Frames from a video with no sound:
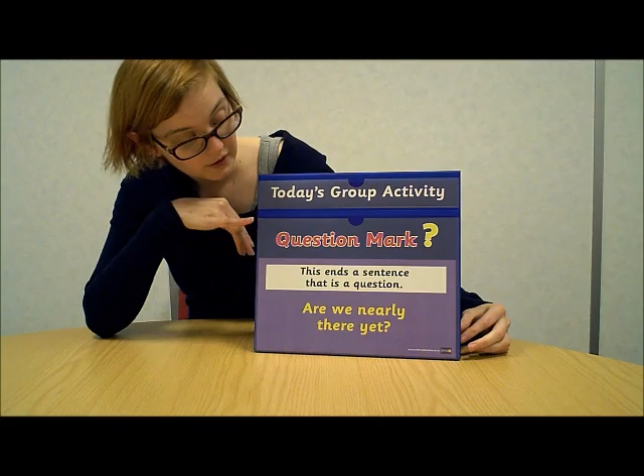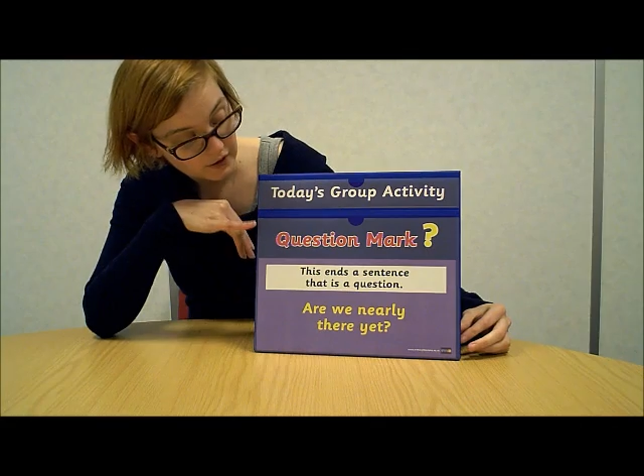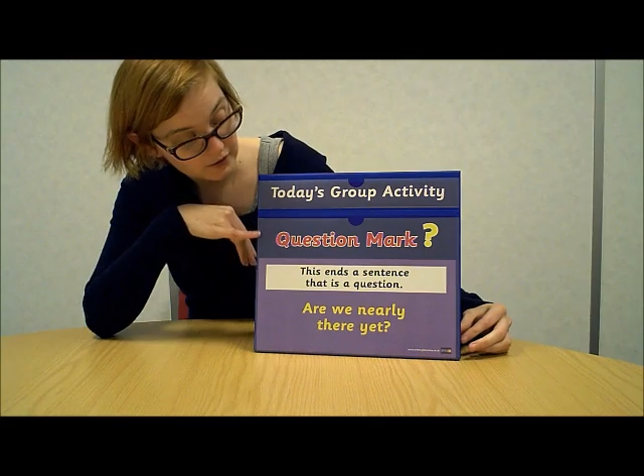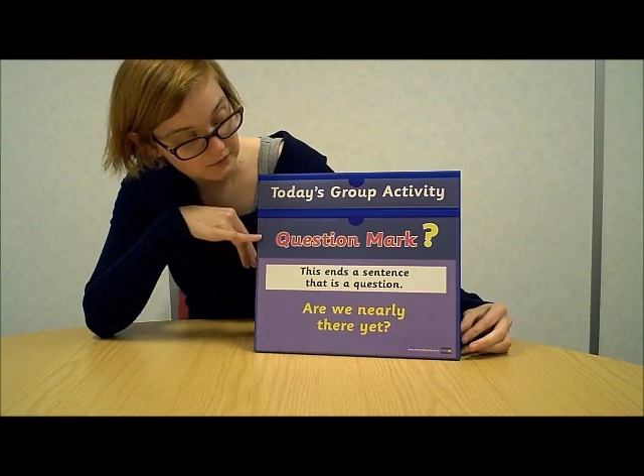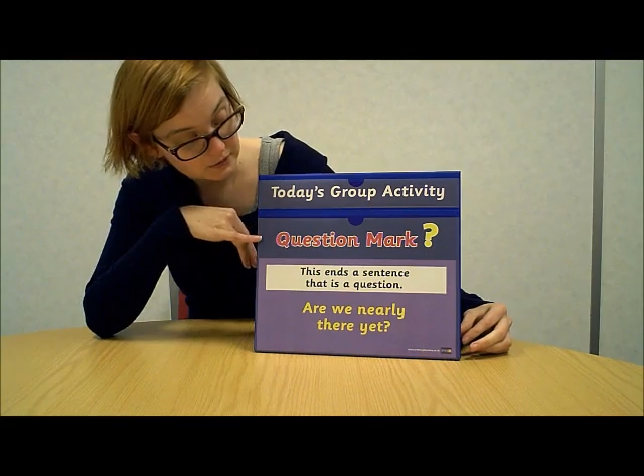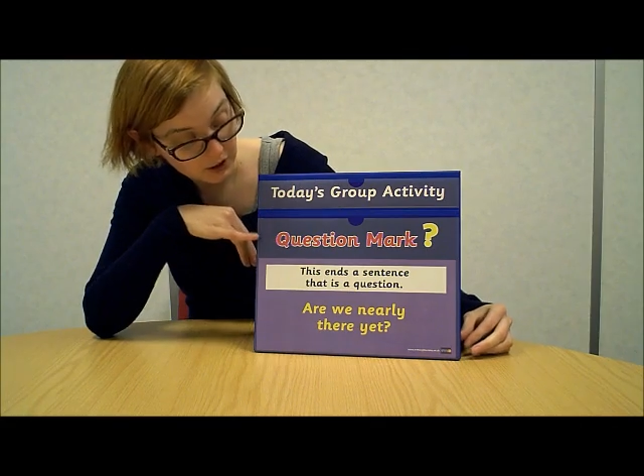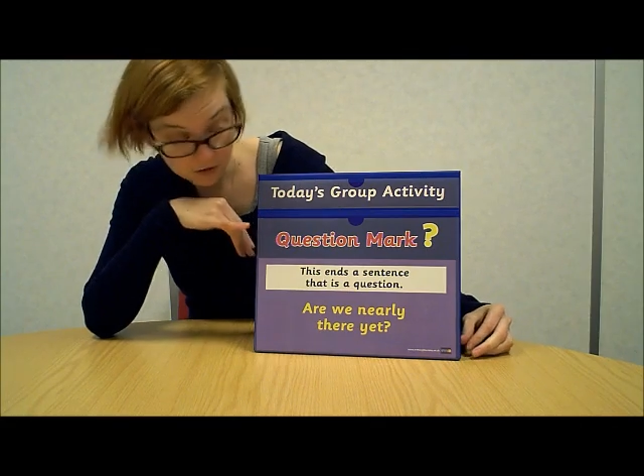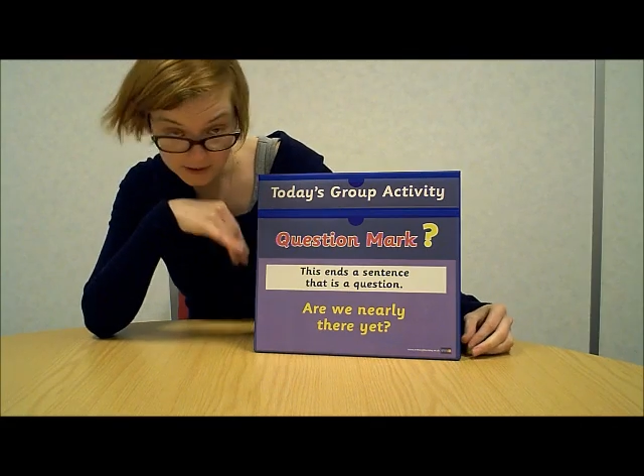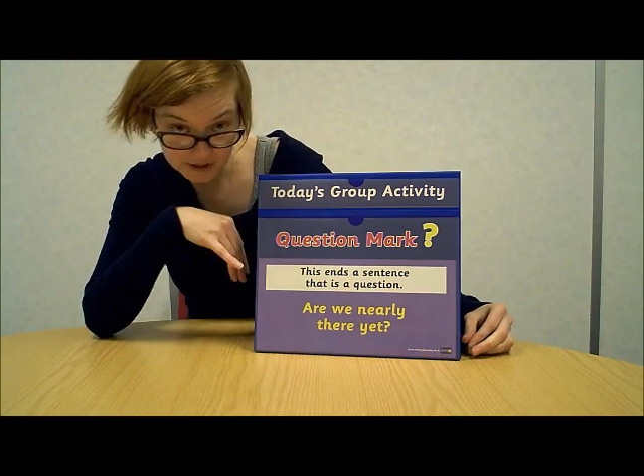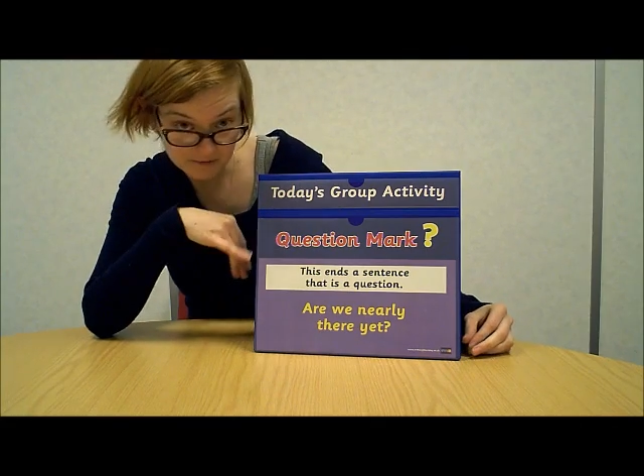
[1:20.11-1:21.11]
a
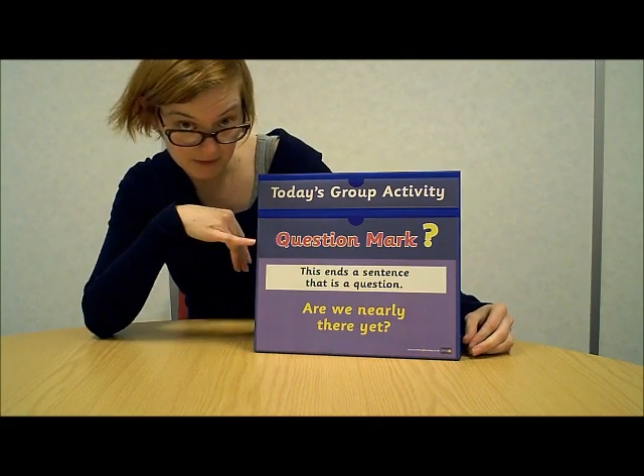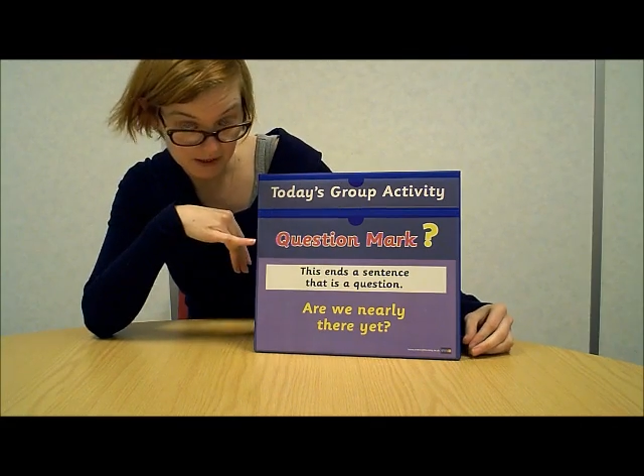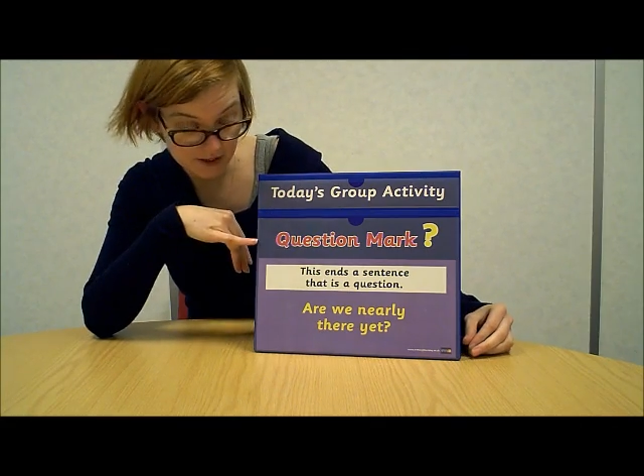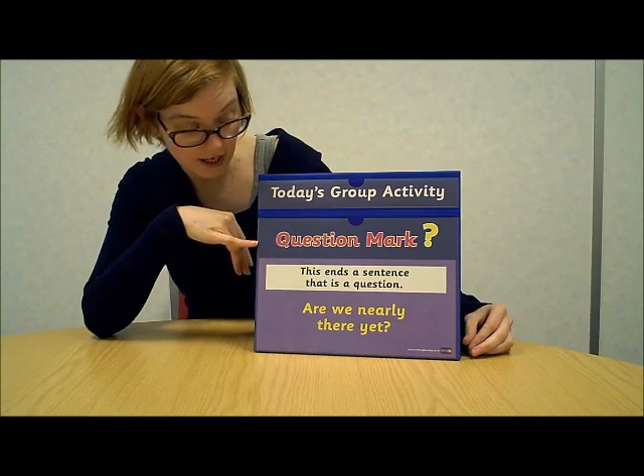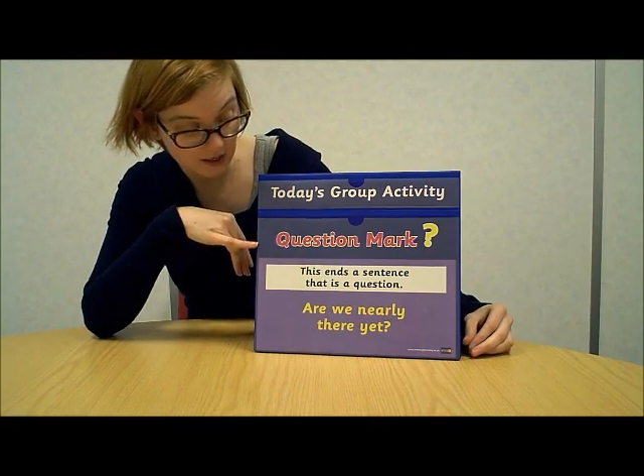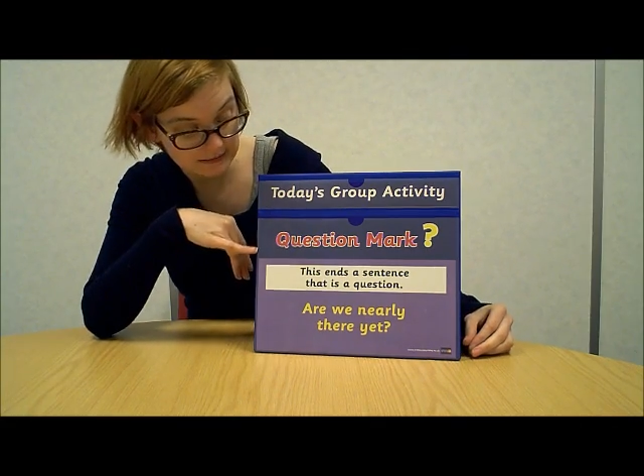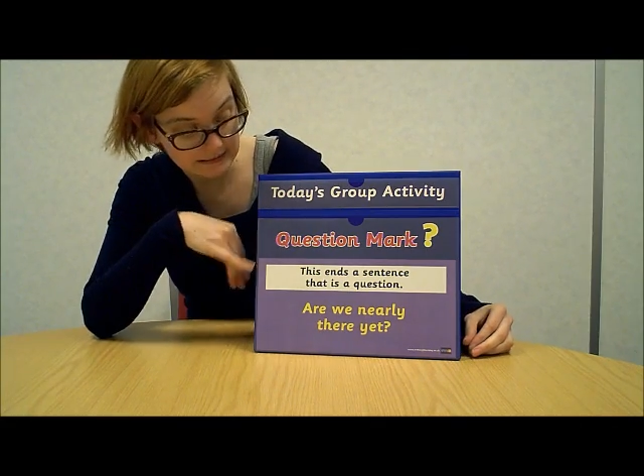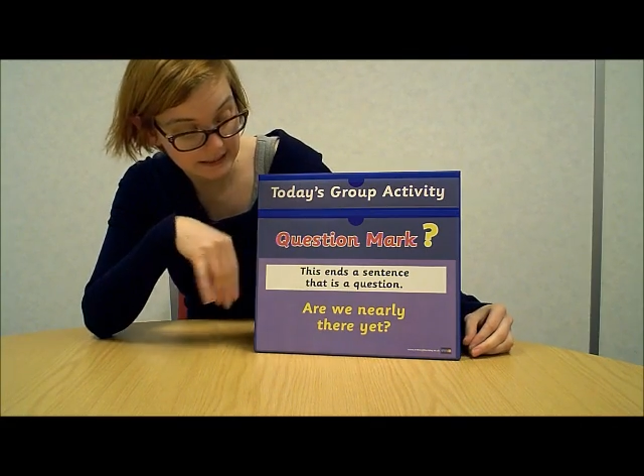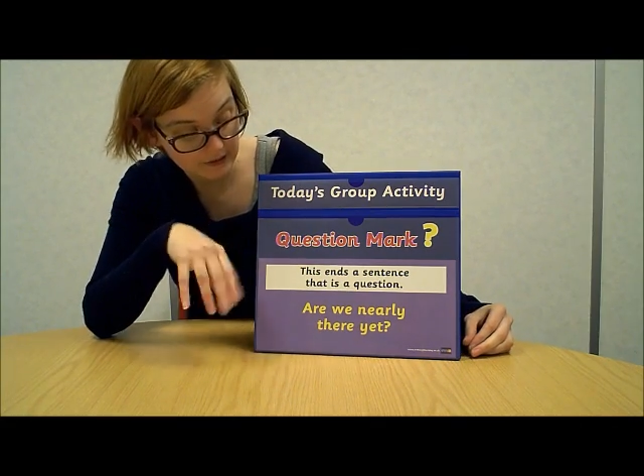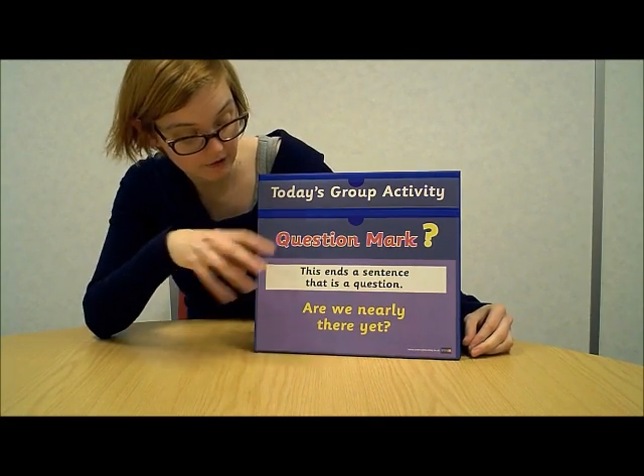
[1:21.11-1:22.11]
question marks card in
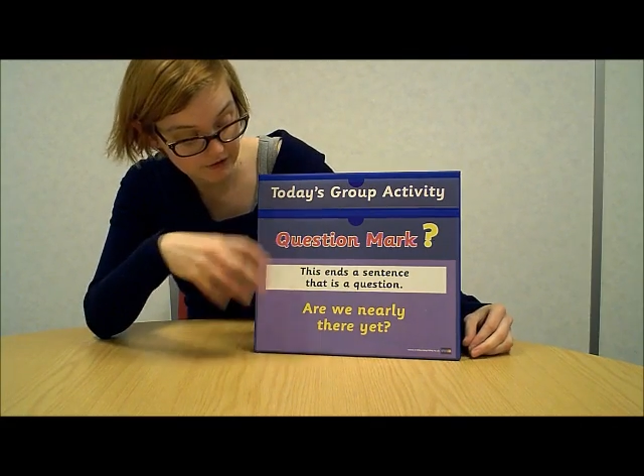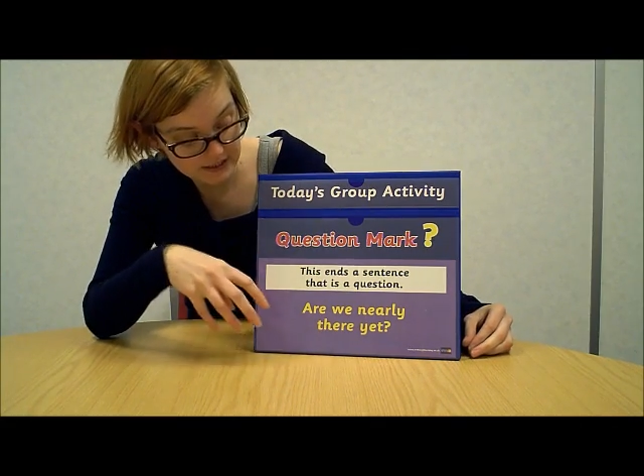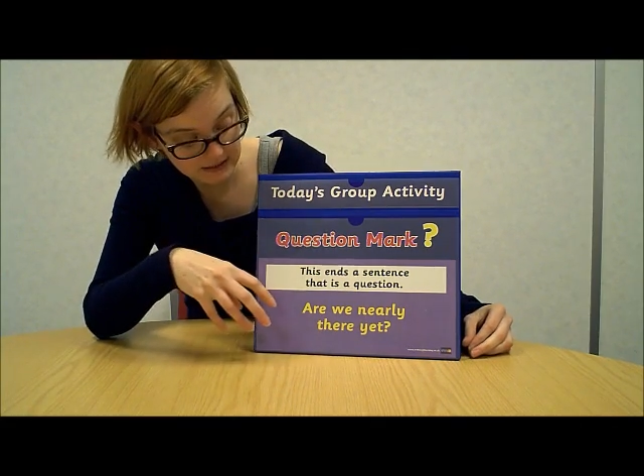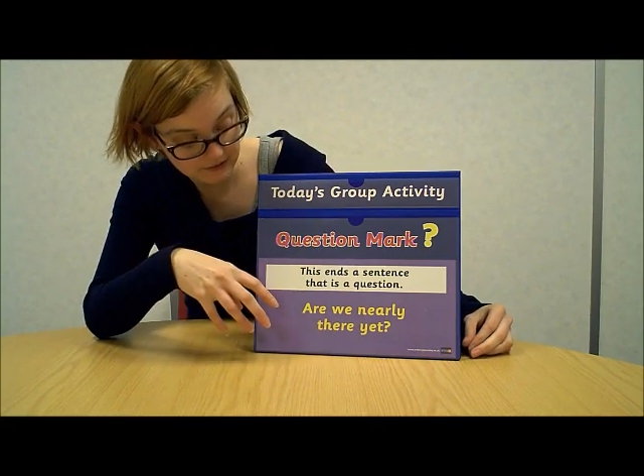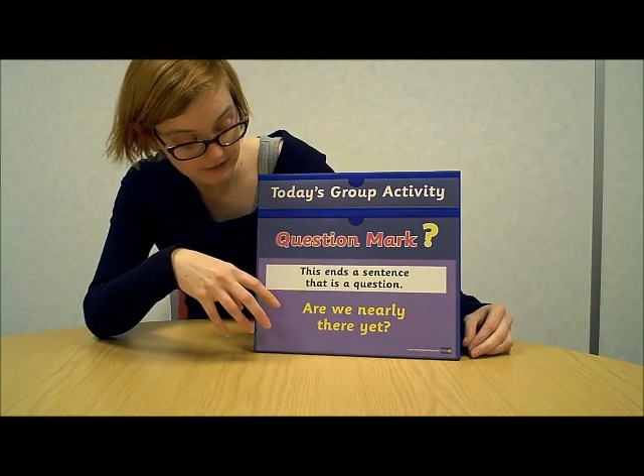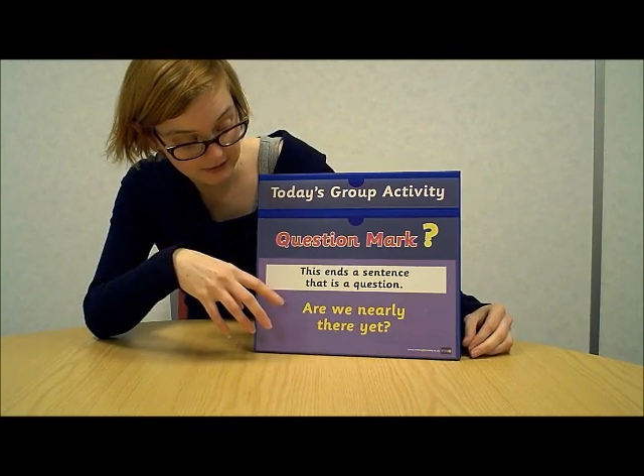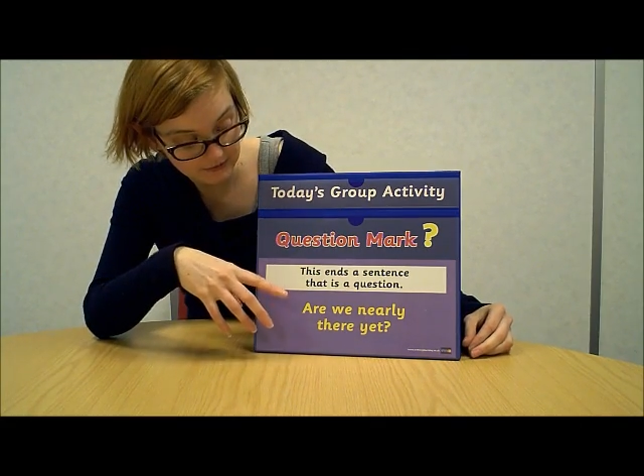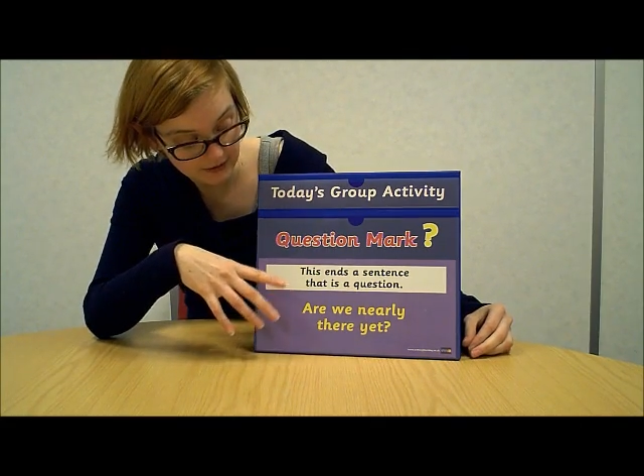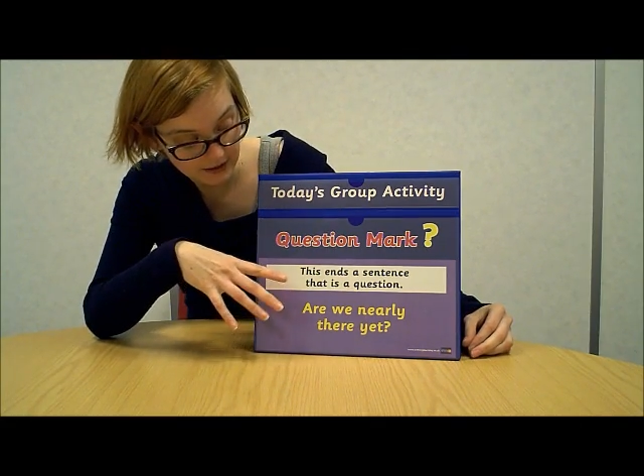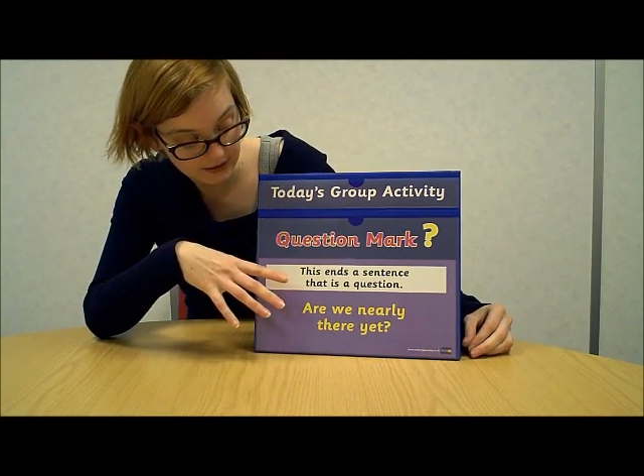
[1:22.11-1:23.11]
here, obviously giving